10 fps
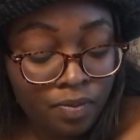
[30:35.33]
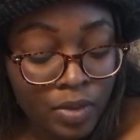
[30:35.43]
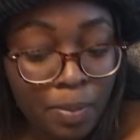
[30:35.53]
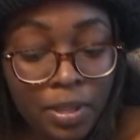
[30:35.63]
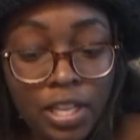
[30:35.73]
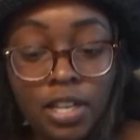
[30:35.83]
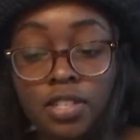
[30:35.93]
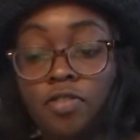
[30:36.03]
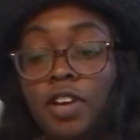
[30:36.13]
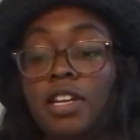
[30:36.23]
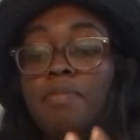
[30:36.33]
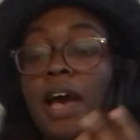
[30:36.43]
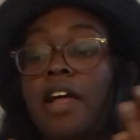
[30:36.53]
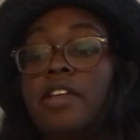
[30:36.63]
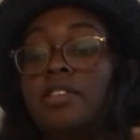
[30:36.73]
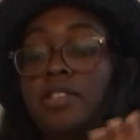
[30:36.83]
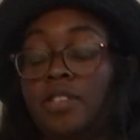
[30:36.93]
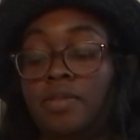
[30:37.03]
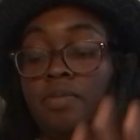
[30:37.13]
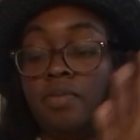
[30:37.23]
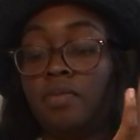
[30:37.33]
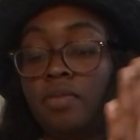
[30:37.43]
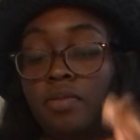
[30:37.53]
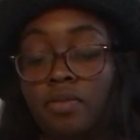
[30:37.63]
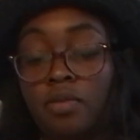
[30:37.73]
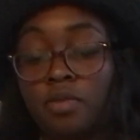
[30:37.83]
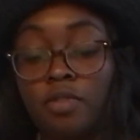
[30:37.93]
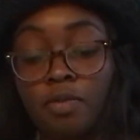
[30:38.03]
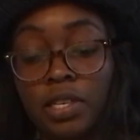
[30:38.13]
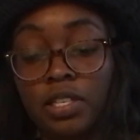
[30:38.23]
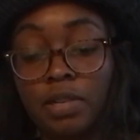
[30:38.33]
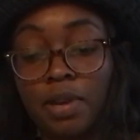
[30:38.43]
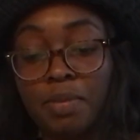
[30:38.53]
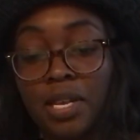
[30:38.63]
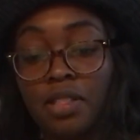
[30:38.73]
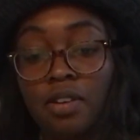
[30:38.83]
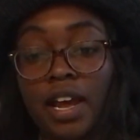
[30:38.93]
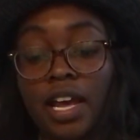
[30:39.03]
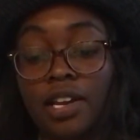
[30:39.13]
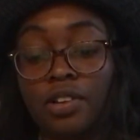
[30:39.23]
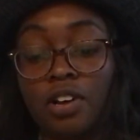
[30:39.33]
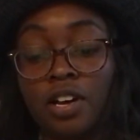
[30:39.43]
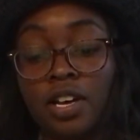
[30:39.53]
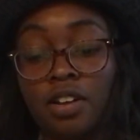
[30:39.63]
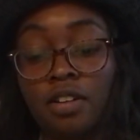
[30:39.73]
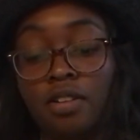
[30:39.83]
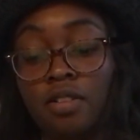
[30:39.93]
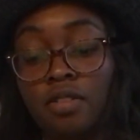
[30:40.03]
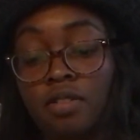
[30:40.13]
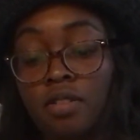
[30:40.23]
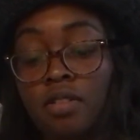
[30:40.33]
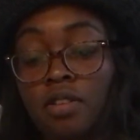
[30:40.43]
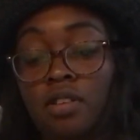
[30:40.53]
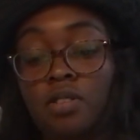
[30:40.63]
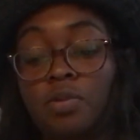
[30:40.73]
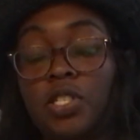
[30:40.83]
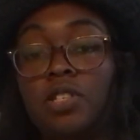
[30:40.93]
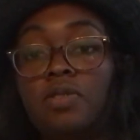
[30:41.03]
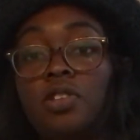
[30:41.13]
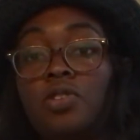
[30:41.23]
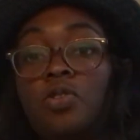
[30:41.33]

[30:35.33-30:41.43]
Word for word: but they need to find a balance because they might be in their head a lot. especially if it's